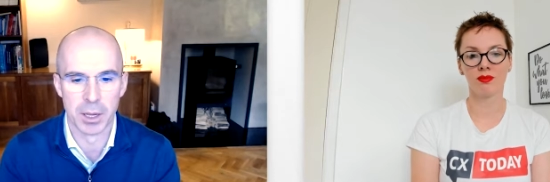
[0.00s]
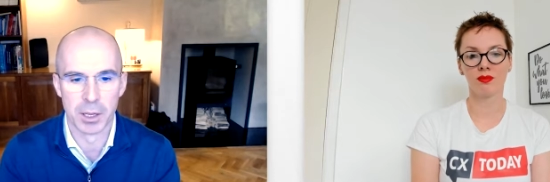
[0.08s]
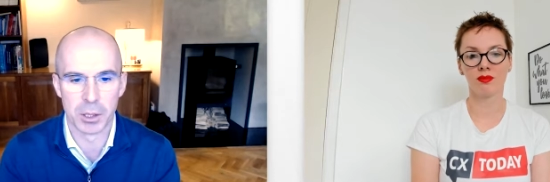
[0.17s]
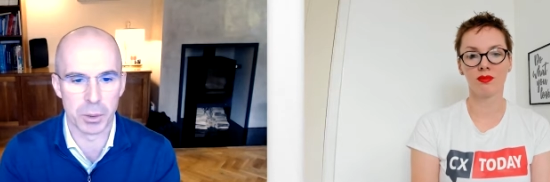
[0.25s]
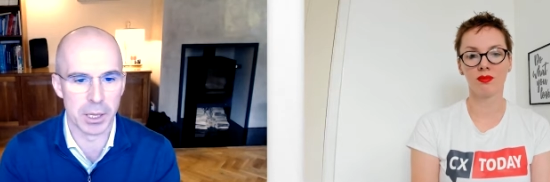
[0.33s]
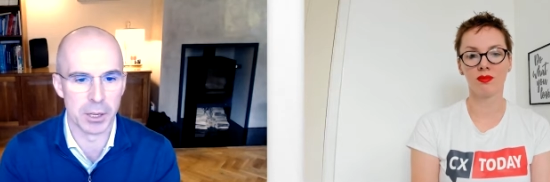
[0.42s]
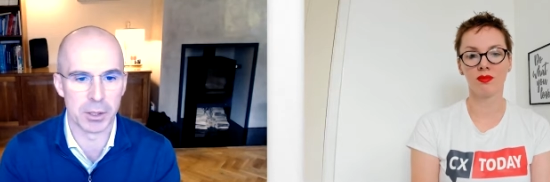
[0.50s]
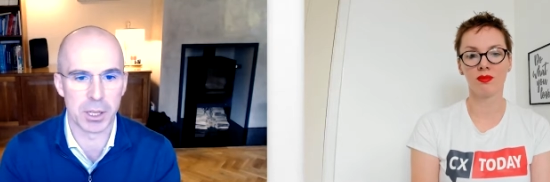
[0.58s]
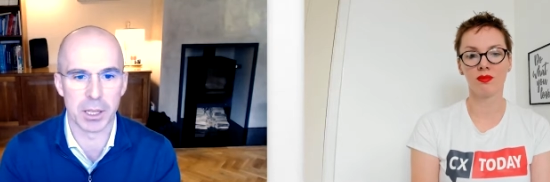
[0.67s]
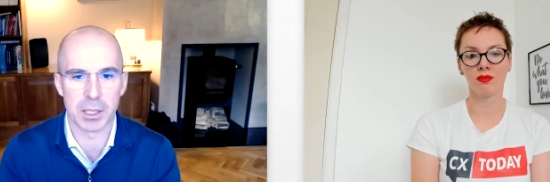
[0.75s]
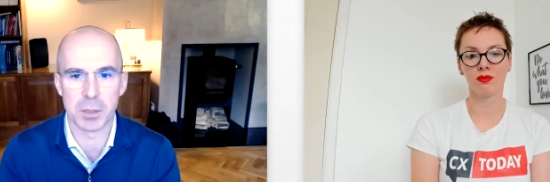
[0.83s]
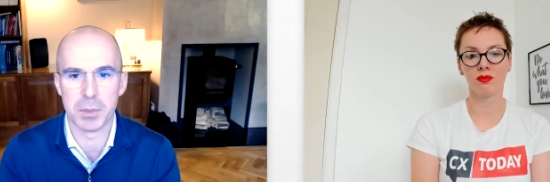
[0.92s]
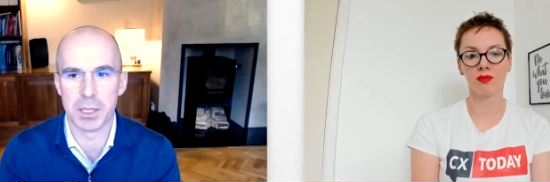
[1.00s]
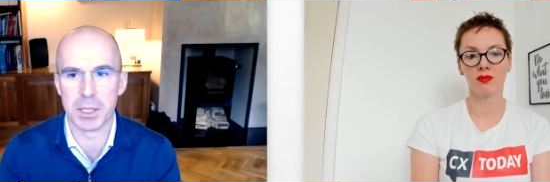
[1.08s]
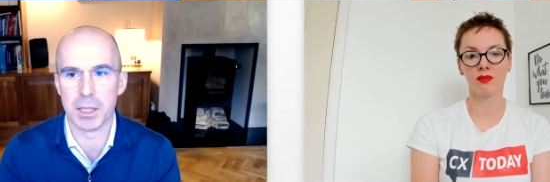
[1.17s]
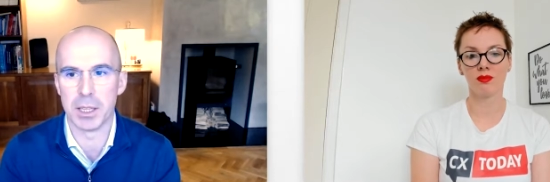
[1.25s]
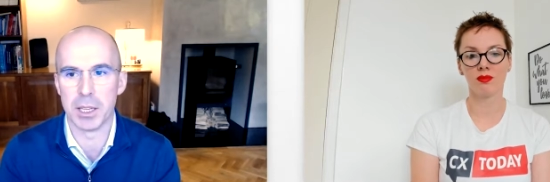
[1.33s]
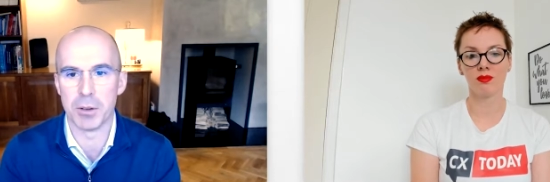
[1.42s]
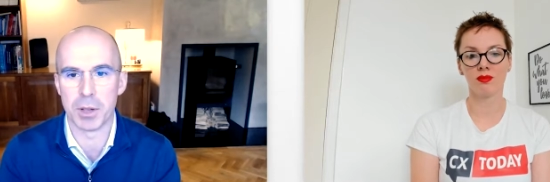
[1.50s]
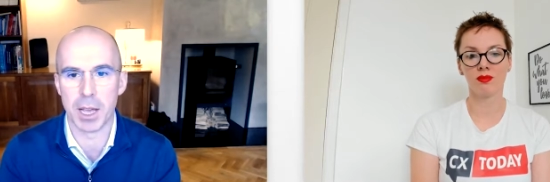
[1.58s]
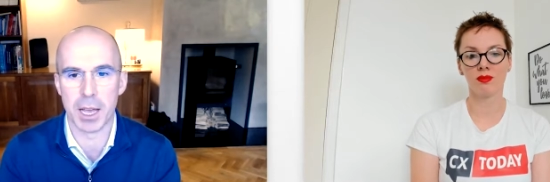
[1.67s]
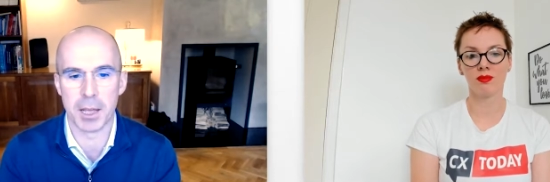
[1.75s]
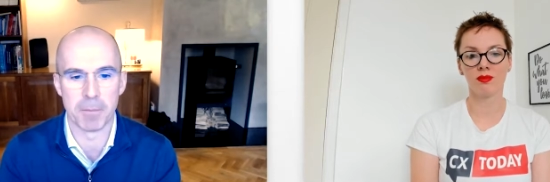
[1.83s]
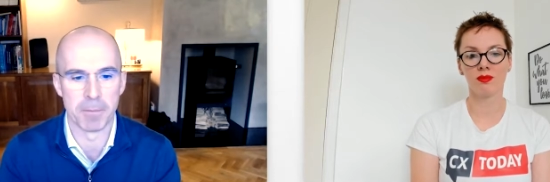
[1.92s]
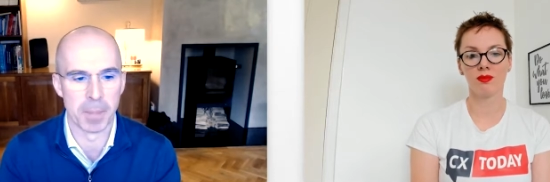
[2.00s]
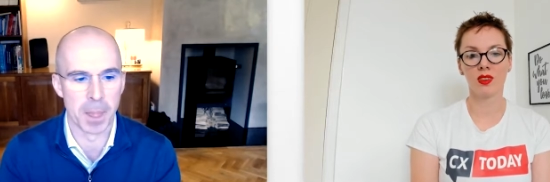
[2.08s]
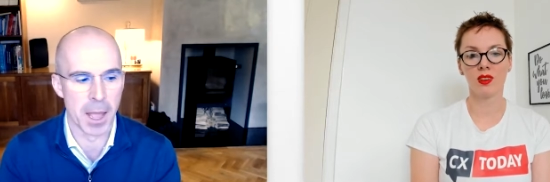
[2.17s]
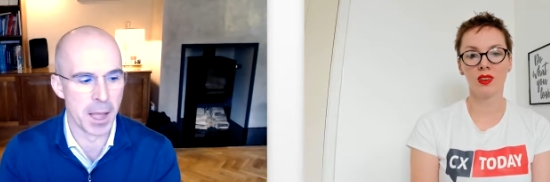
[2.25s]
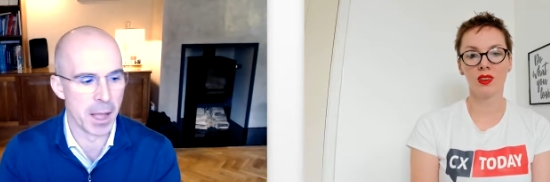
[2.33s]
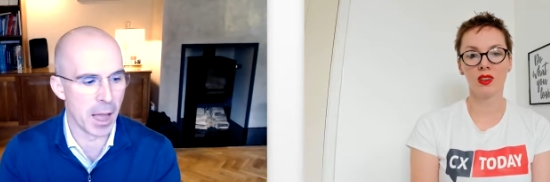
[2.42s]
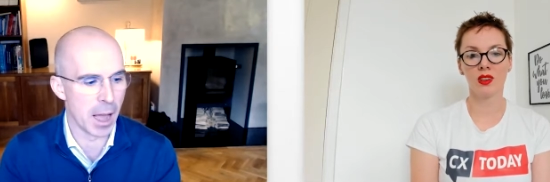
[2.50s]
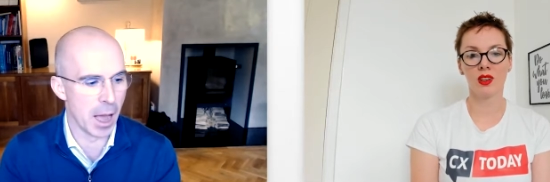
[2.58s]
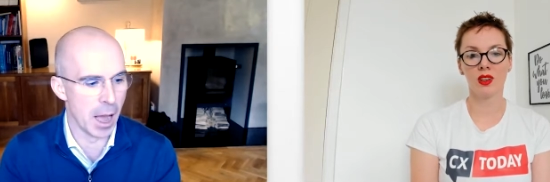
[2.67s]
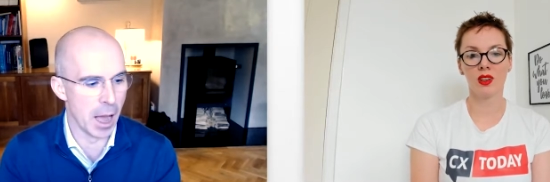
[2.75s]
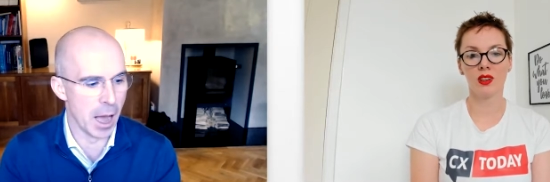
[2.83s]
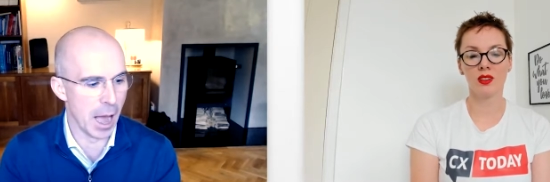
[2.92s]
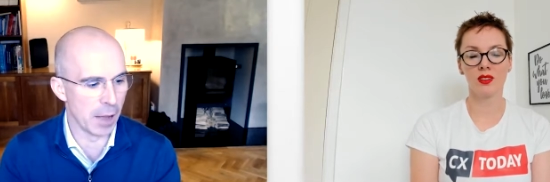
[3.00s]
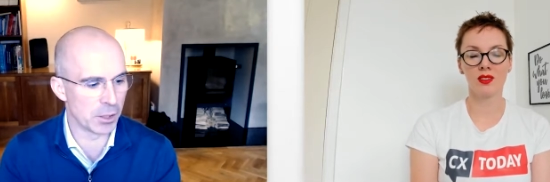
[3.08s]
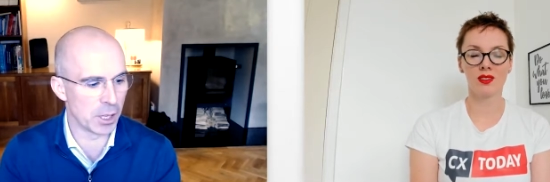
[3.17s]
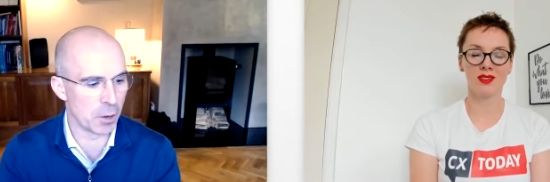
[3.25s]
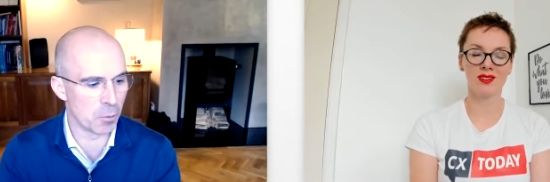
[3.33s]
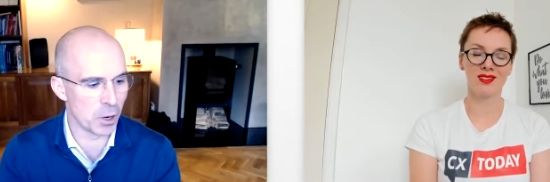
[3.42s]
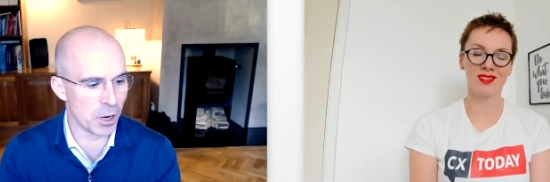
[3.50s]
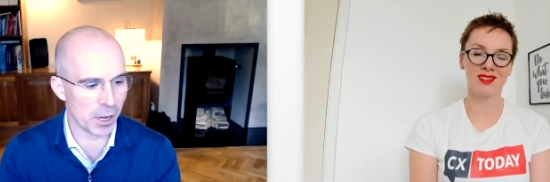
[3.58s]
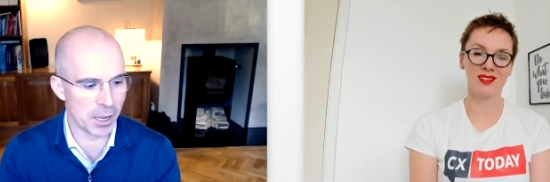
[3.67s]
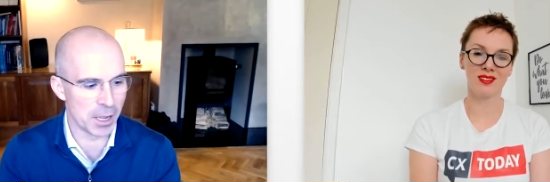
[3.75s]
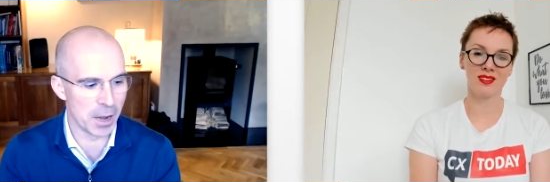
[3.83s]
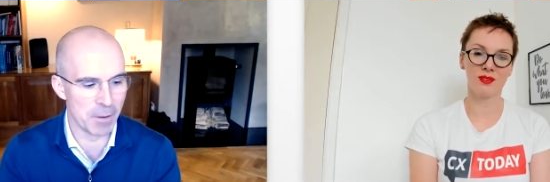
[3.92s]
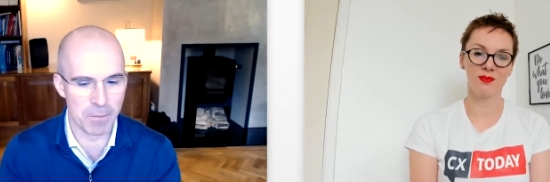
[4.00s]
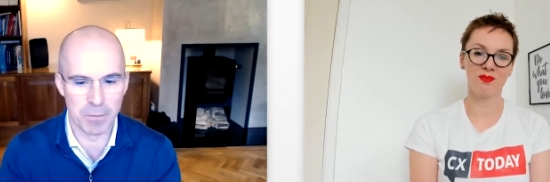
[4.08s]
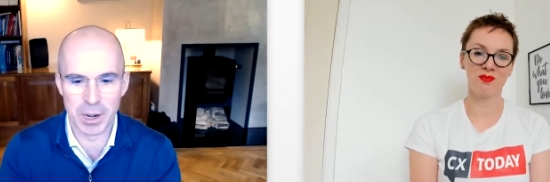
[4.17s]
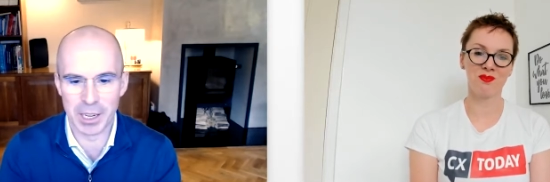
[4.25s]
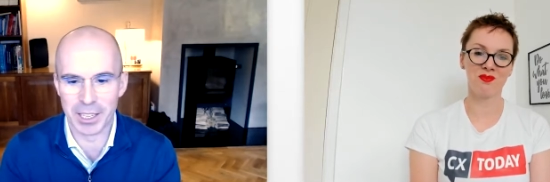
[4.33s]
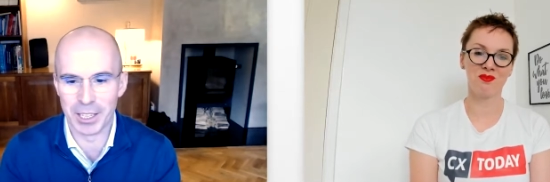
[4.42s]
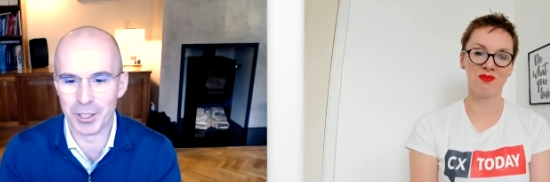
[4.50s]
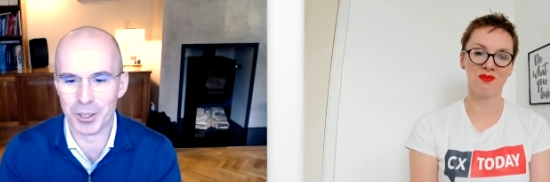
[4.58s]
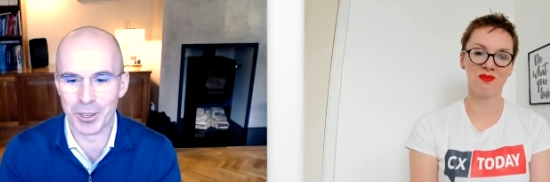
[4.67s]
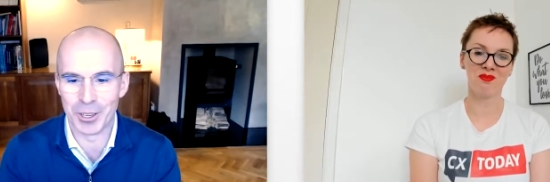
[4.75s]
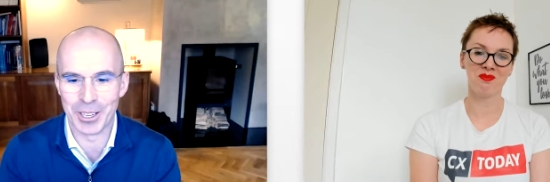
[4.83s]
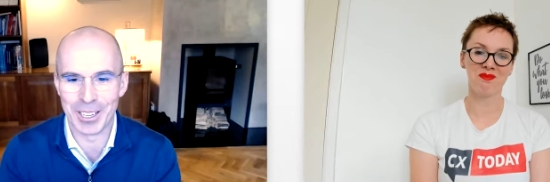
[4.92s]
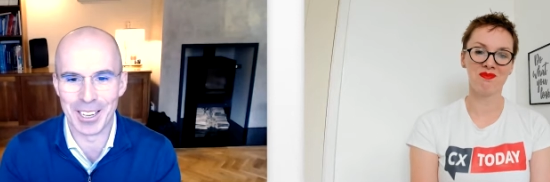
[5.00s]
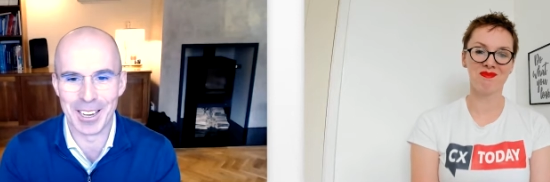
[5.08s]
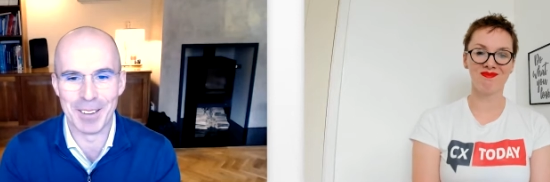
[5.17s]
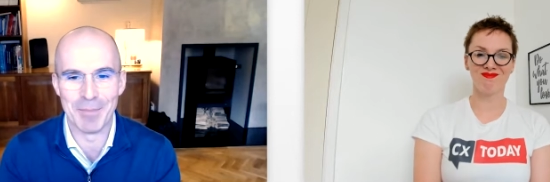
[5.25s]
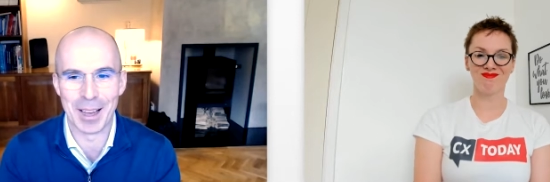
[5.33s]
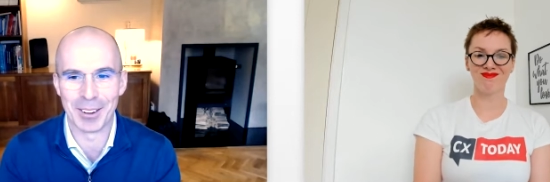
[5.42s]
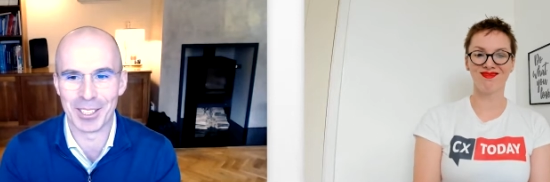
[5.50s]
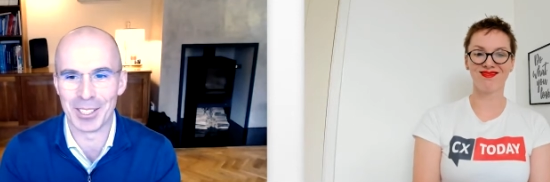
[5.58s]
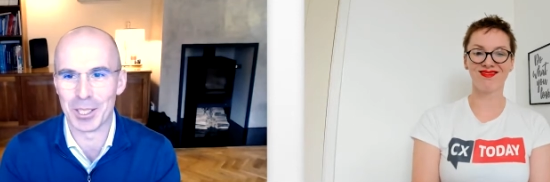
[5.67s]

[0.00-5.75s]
Speaker 1: Twilio's customers in the UK. Uh, outside of work, yeah, really enjoy uh, mountain